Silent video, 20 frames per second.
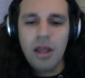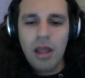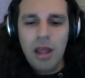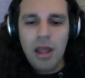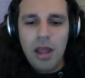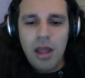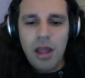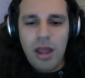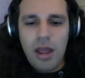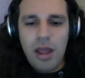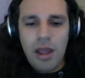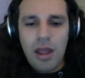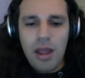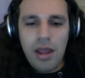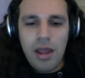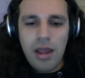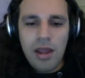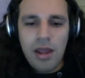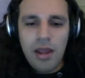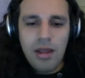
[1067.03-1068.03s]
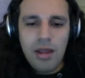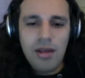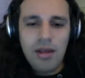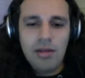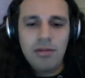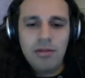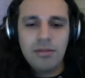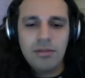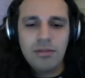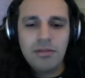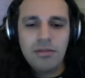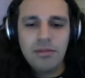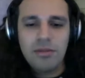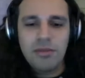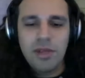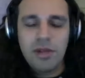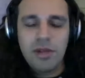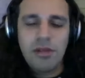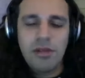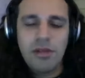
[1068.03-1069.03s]
and
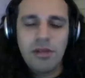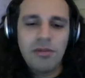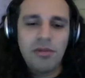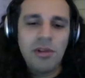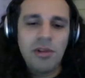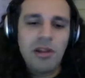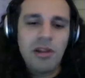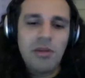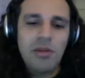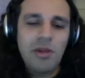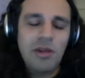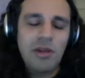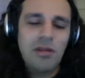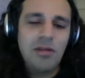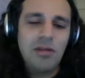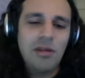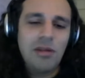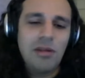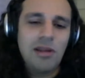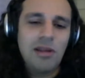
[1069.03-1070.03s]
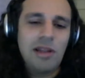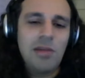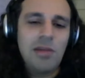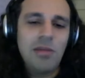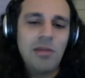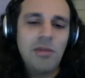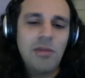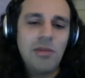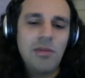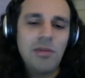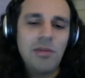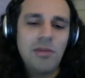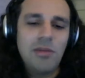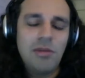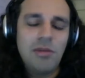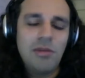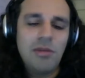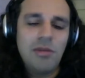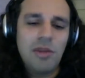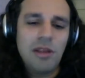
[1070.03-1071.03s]
that's not really what the team
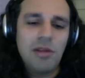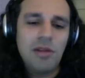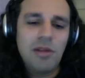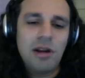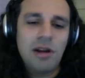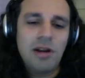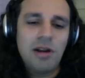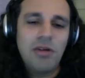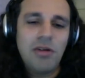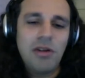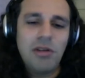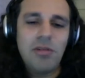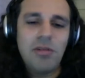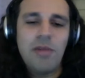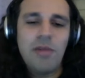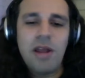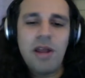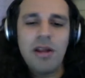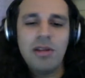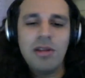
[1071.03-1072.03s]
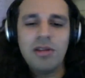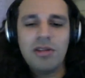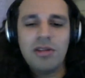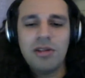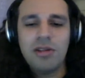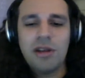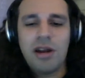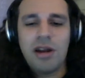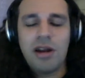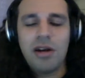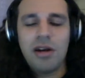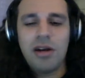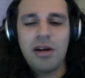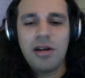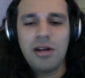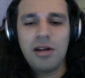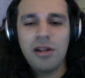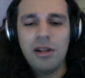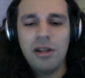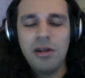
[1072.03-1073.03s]
that they are going to manage are
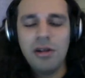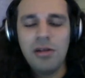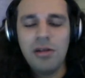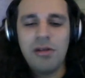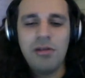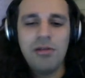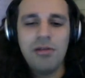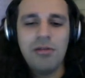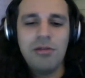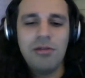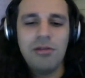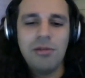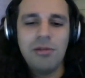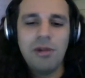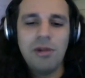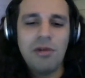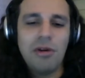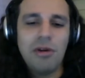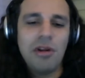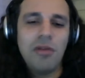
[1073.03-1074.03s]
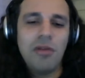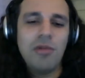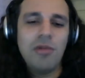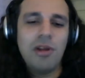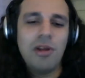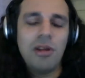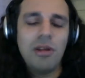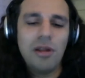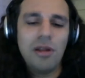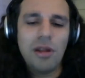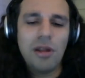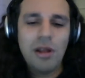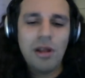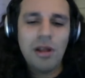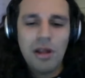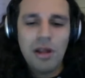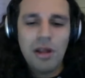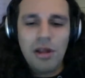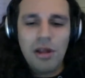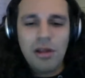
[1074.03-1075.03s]
used to be working with.
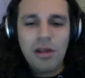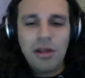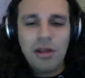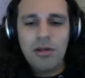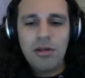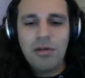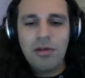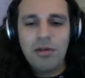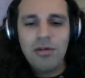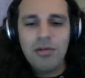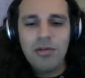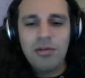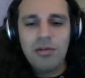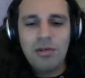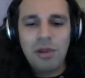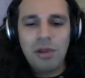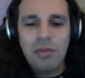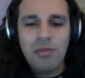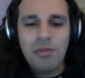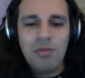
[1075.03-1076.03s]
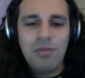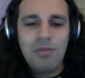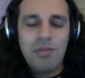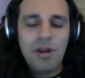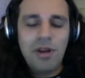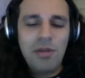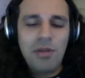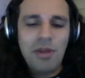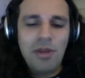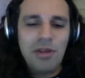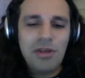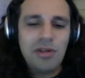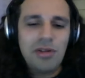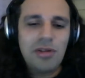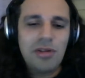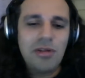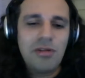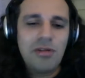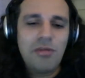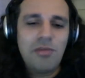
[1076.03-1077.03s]
So they pretty
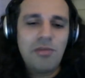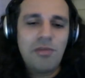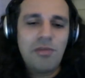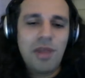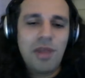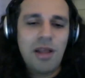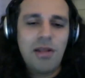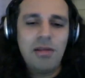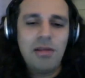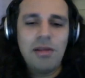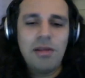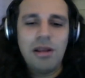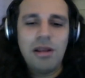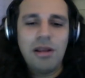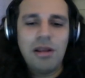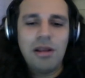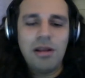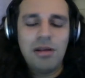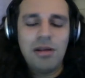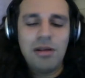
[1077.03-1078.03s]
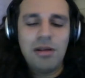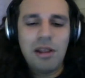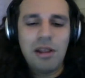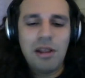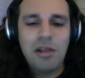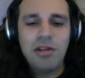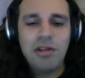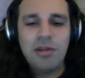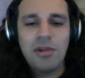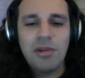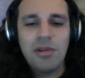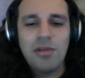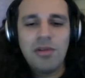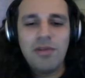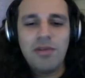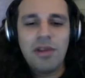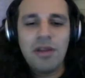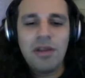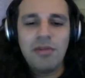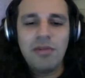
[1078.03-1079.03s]
much spend like a huge amount of
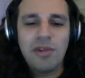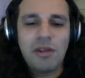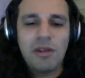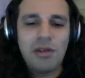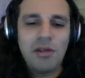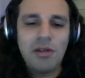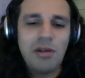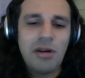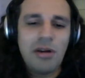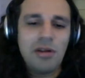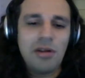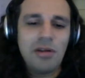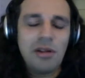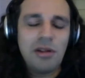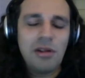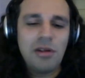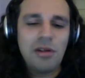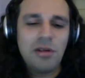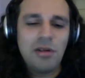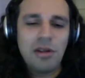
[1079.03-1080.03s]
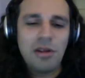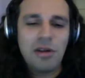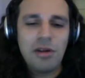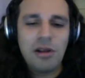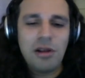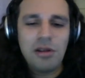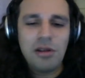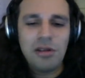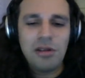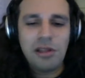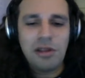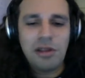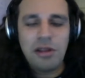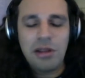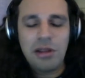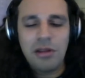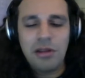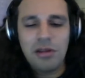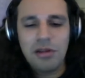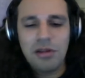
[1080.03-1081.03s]
time just to learn this new technology
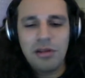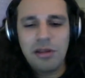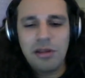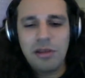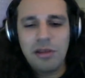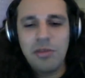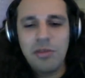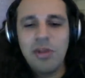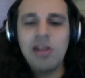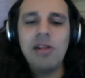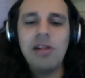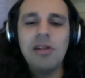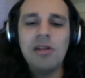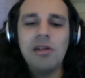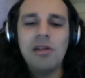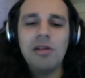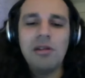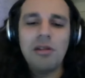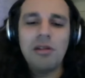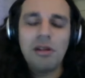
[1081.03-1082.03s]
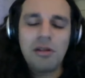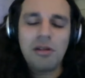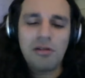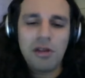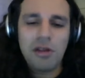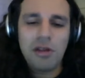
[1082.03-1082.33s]
that the team lead is trying